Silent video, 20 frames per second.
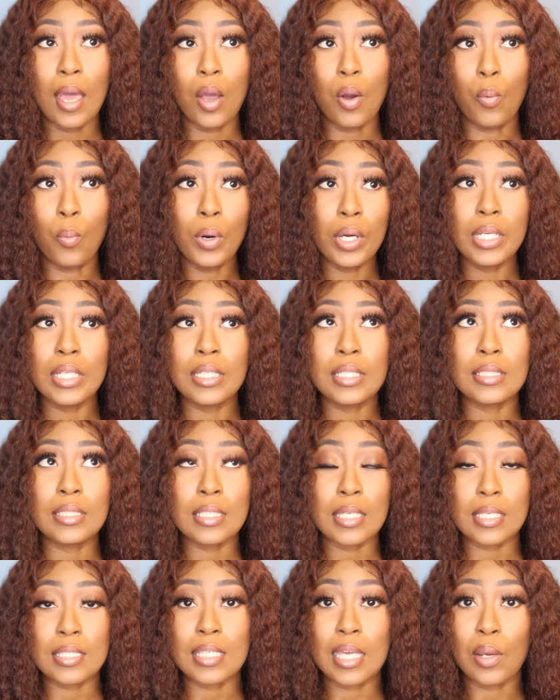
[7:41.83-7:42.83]
one of the
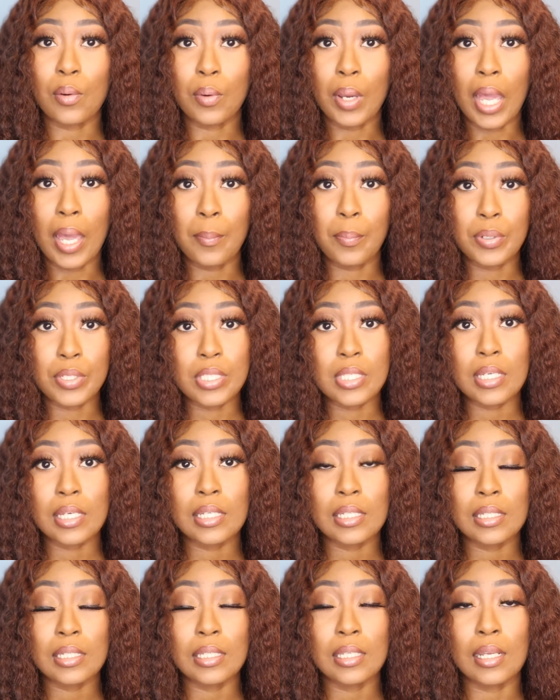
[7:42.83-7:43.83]
things I
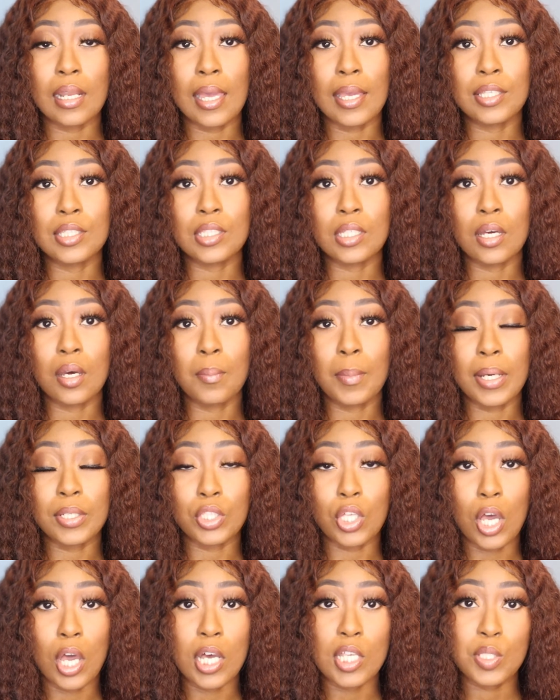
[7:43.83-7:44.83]
particularly liked about
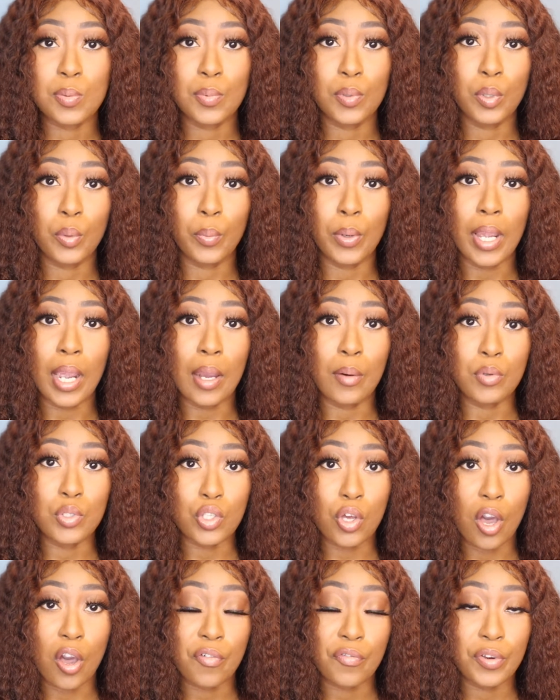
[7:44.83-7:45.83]
the hospital where I
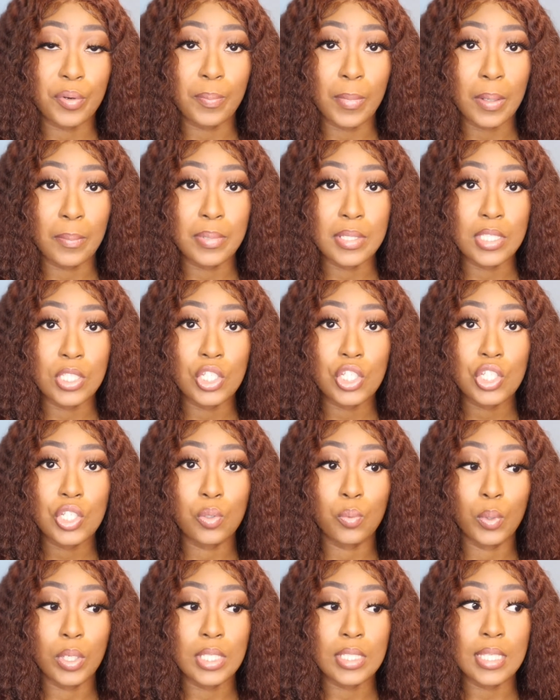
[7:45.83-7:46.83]
was offered my
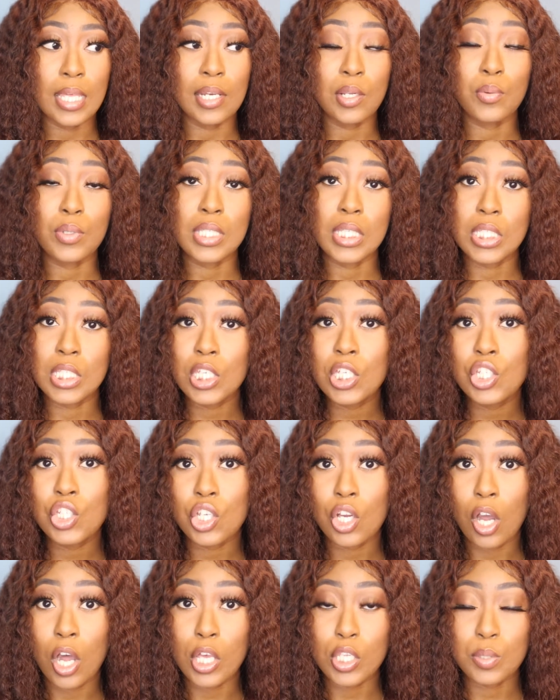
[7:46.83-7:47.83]
position was that it was a
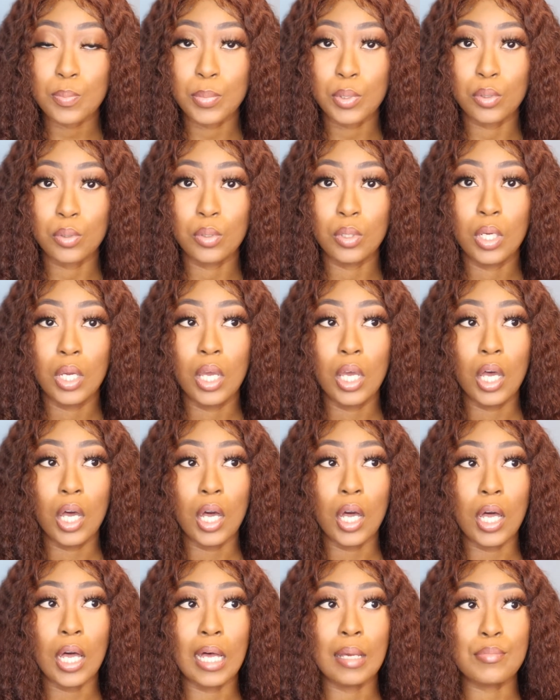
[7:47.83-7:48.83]
teaching hospital.
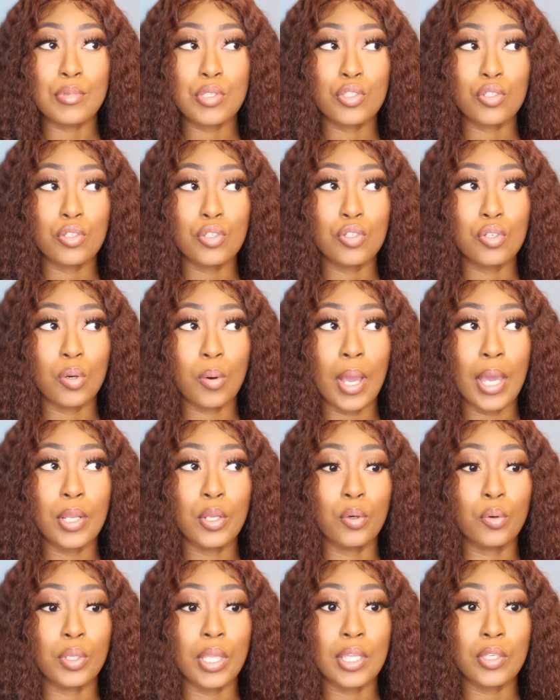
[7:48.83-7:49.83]
So I
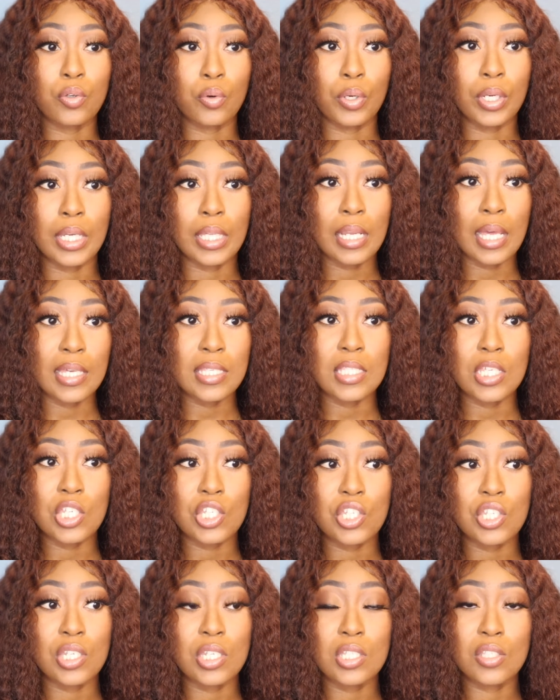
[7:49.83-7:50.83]
know that the
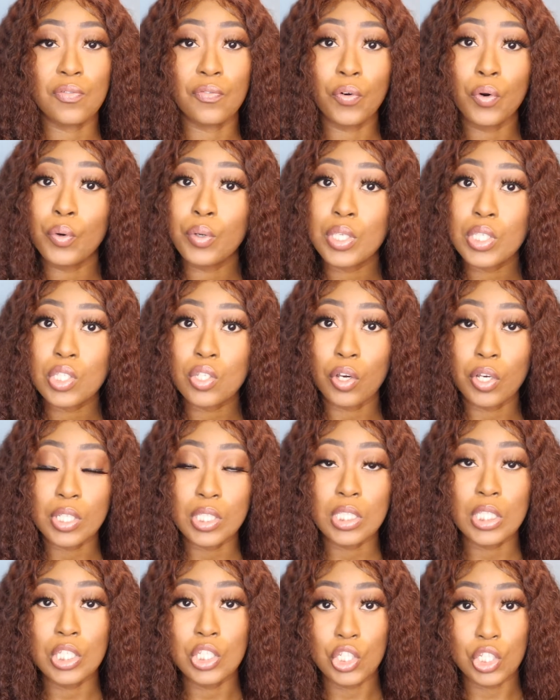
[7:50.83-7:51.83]
organization is focused
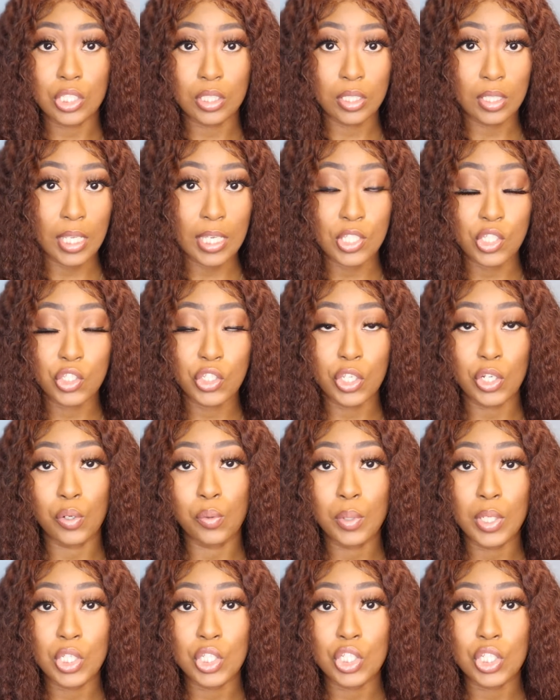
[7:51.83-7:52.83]
on teaching the next
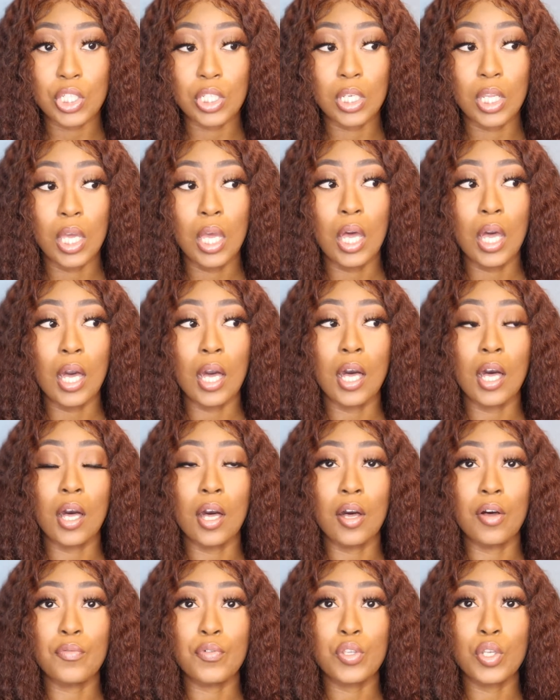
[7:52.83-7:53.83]
generation
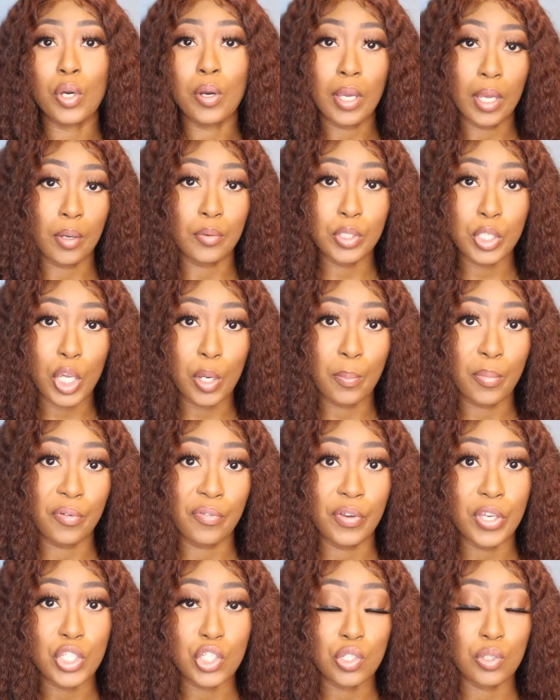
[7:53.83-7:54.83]
of healthcare
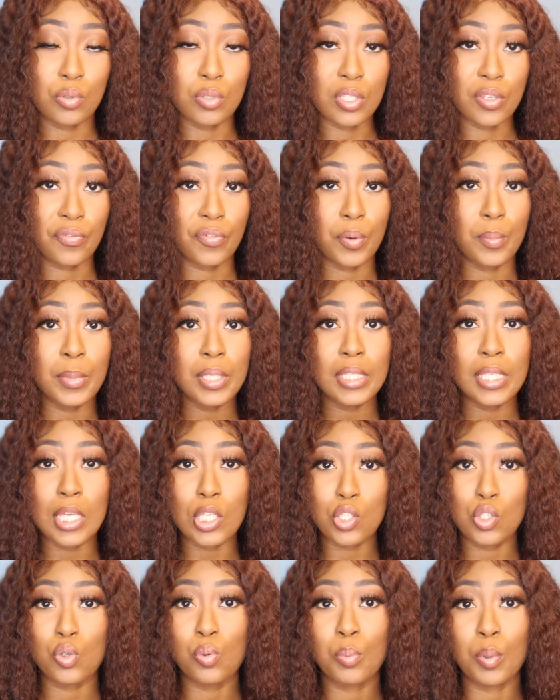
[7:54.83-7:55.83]
professionals, and for me
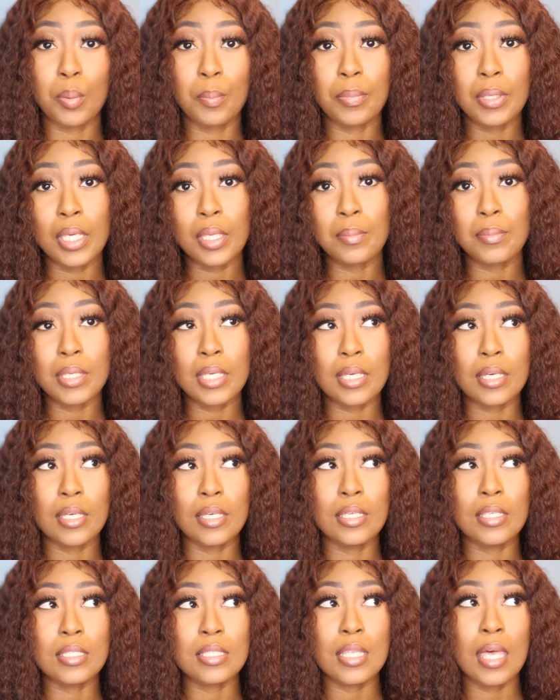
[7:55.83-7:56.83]
that's super big
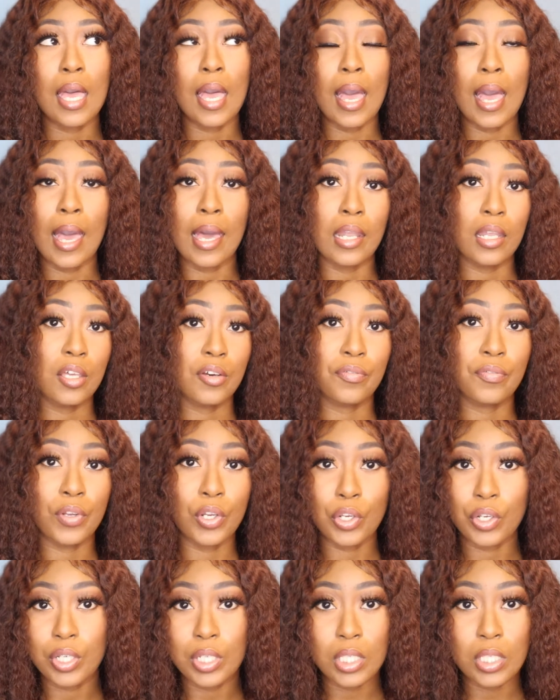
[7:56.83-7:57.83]
because I love
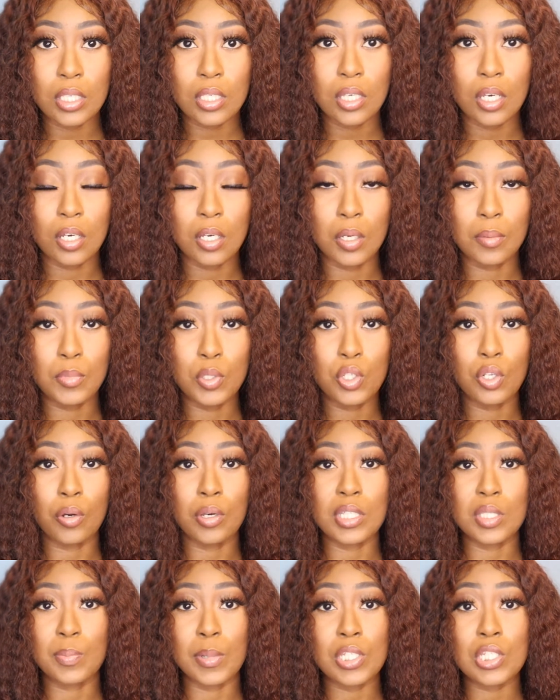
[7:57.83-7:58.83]
learning.
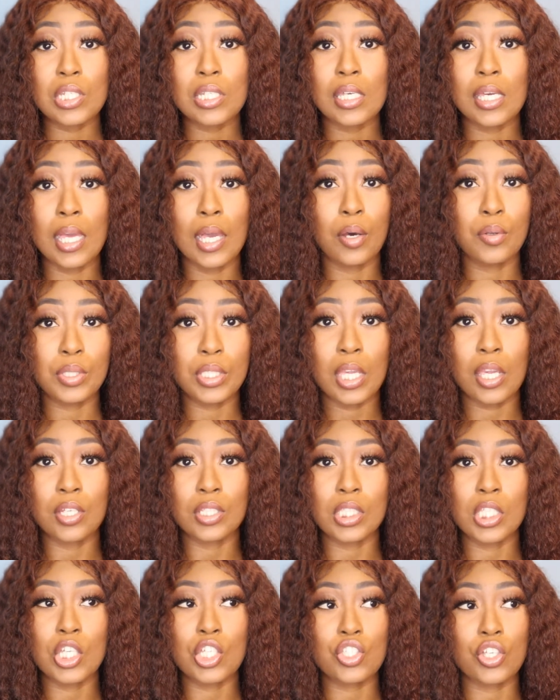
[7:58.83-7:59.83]
Especially in
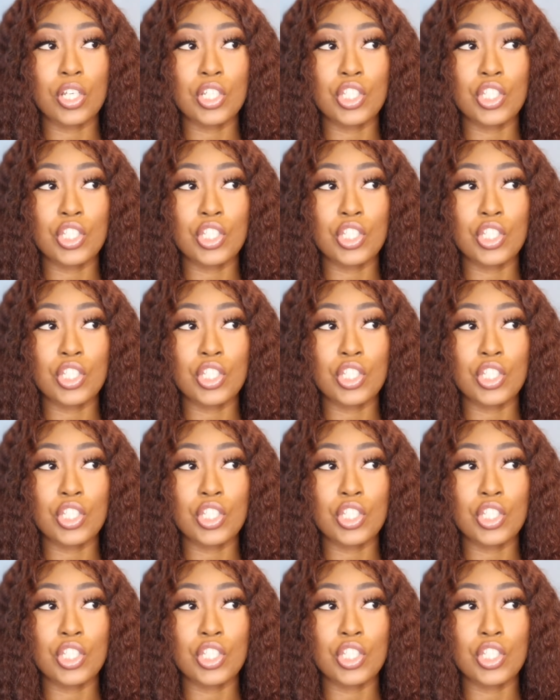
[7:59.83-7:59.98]
healthcare, things are